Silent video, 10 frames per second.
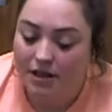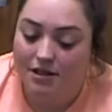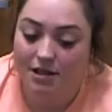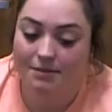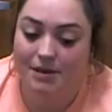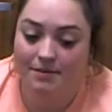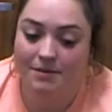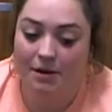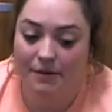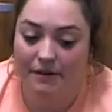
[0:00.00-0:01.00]

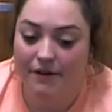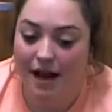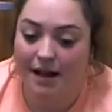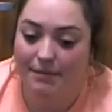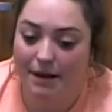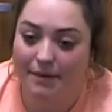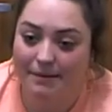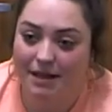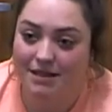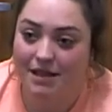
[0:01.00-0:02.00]
sometimes I'll be fine being by
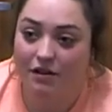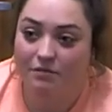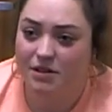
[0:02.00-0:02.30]
myself,